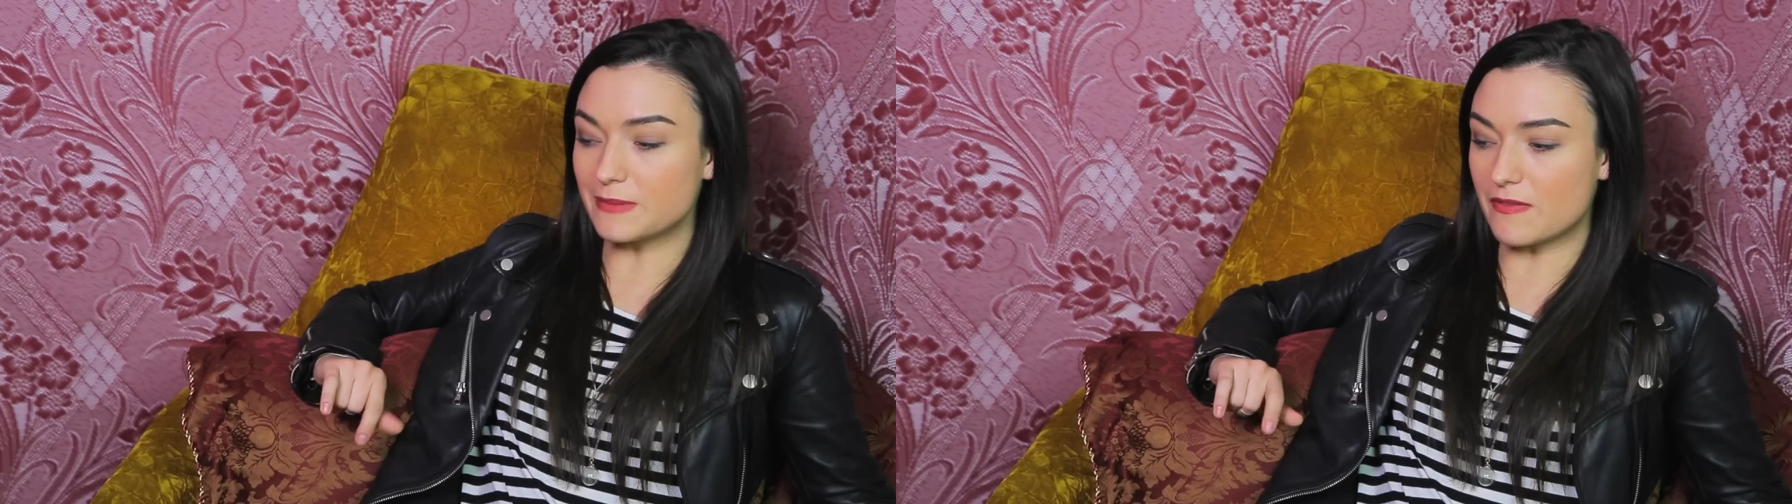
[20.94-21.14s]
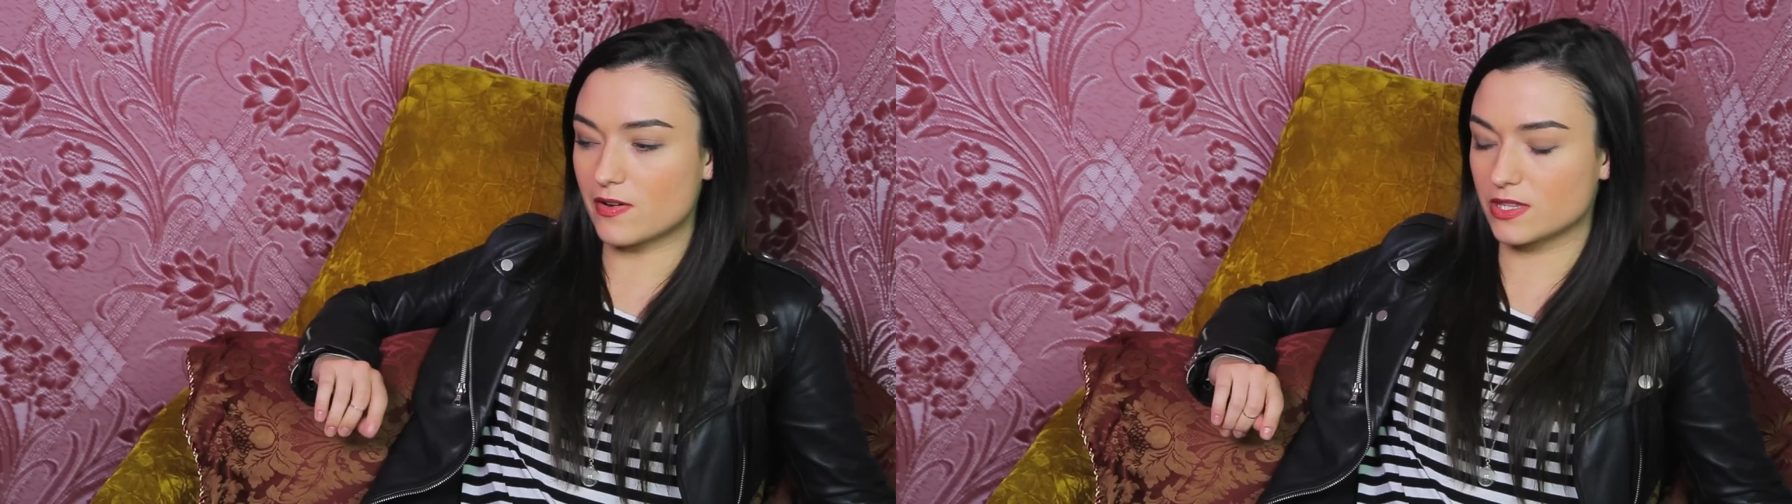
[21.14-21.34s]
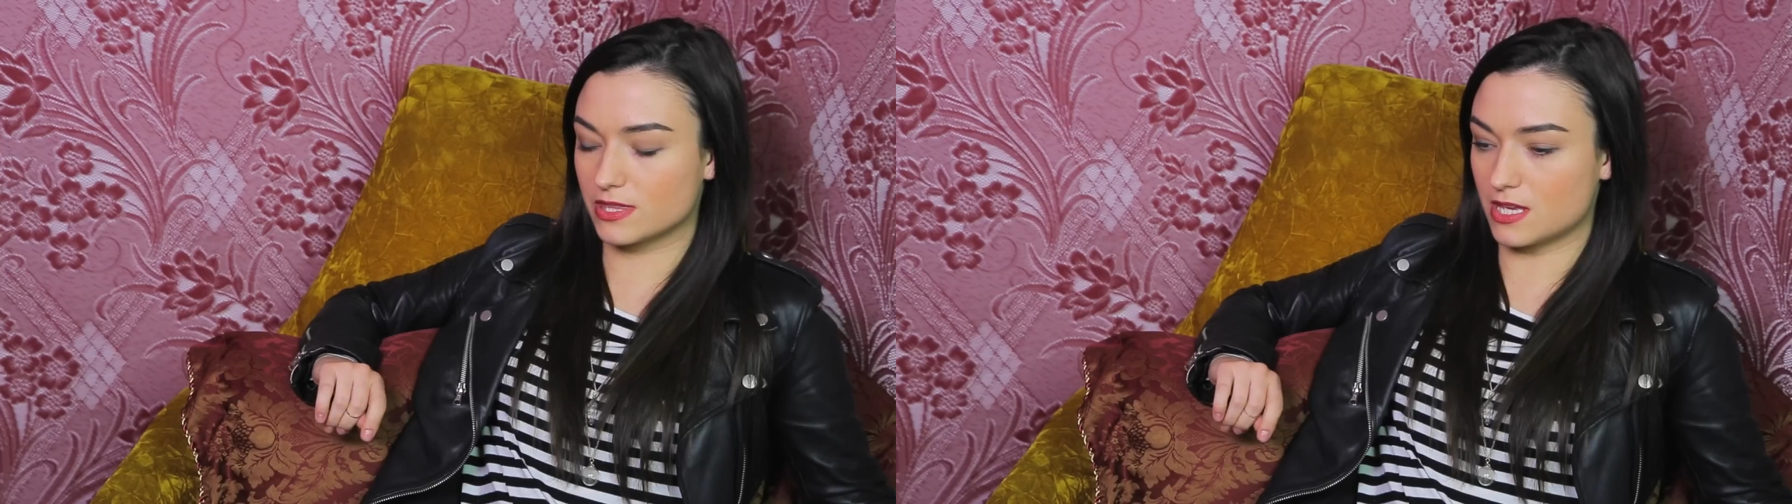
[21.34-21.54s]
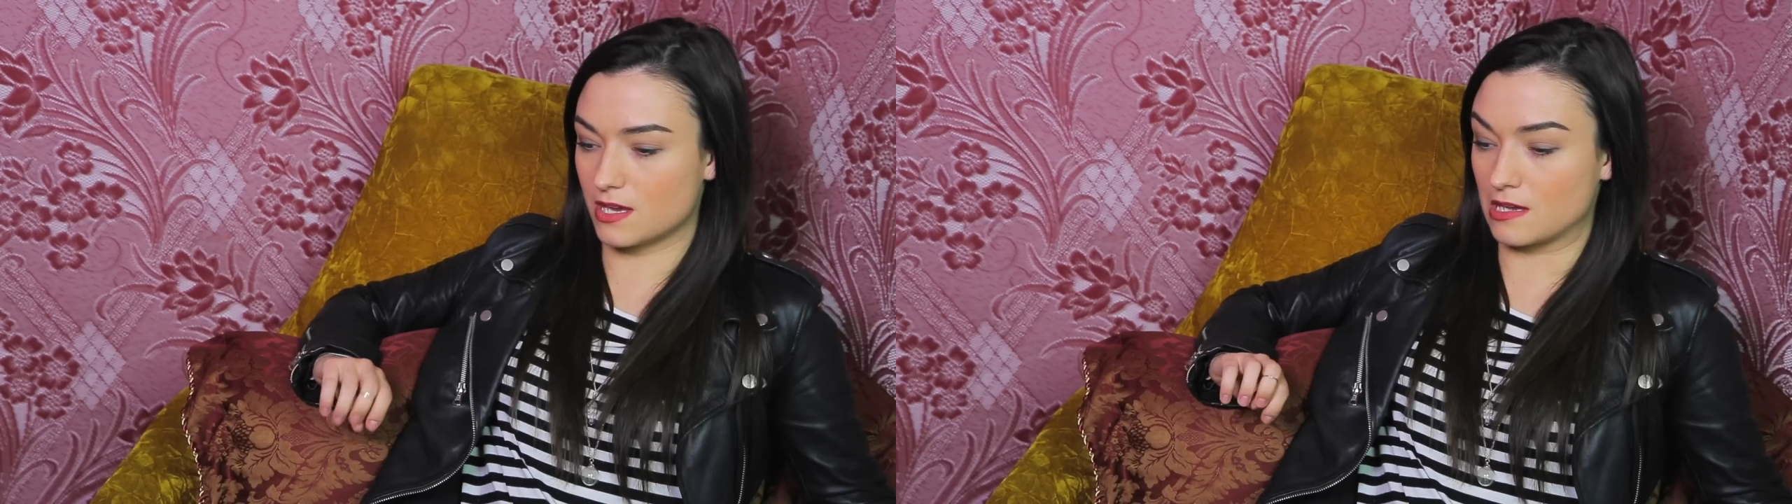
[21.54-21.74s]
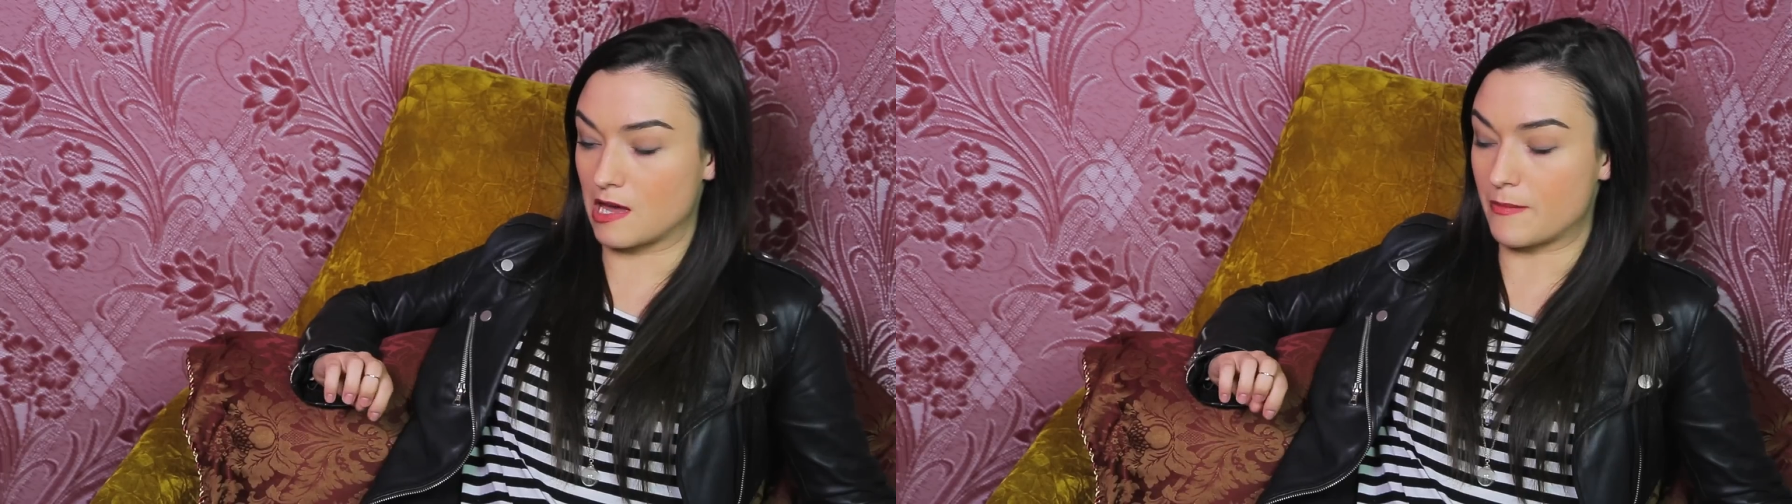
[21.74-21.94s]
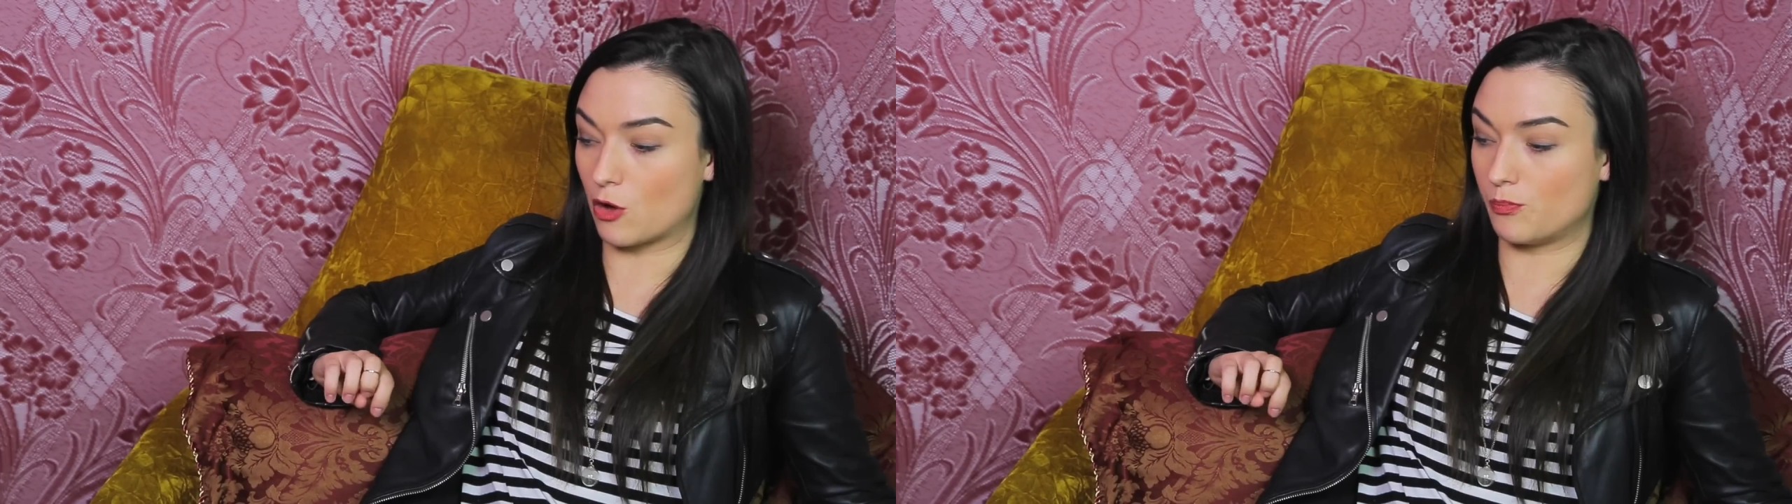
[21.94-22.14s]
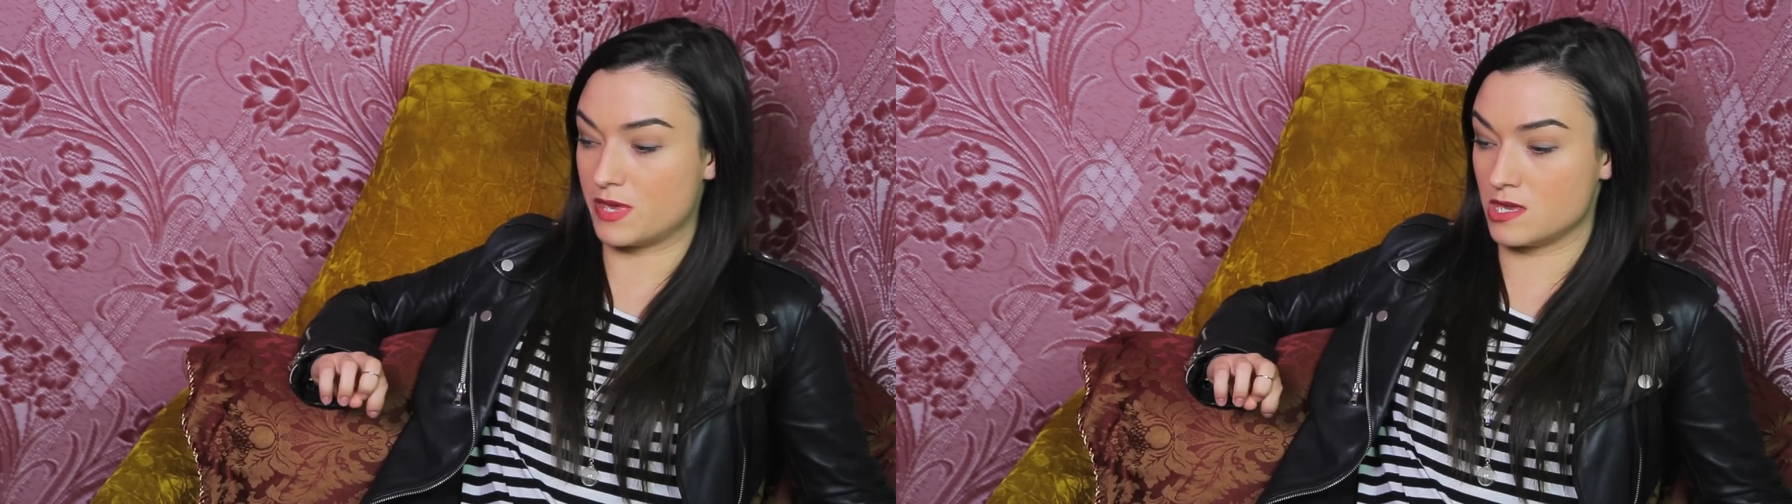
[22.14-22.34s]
is my favorite thing about